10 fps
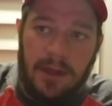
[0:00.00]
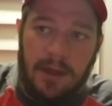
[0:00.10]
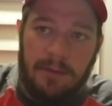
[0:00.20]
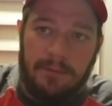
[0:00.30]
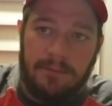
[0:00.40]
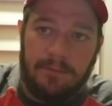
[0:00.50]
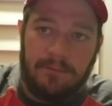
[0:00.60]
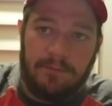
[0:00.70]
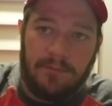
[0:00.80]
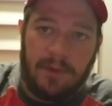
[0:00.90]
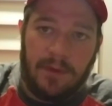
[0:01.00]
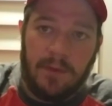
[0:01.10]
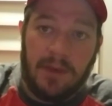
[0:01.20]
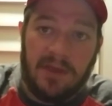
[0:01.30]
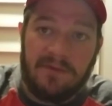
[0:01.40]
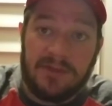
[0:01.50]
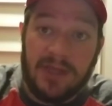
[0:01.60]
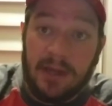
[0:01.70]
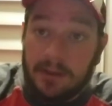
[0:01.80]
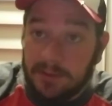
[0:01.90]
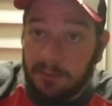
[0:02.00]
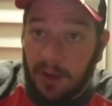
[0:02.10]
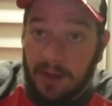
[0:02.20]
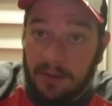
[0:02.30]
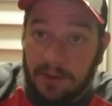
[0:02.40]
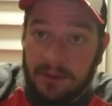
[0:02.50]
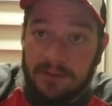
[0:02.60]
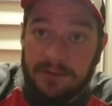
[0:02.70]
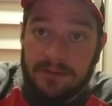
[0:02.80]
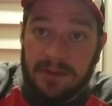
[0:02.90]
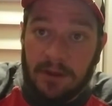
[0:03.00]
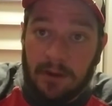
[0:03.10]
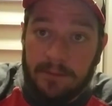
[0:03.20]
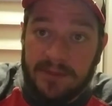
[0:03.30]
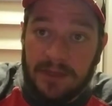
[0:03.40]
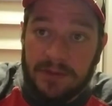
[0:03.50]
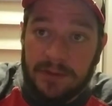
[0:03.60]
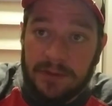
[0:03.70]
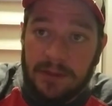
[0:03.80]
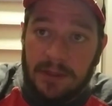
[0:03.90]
I want to give a shout out to Brian Glenn, Cigar Obsession.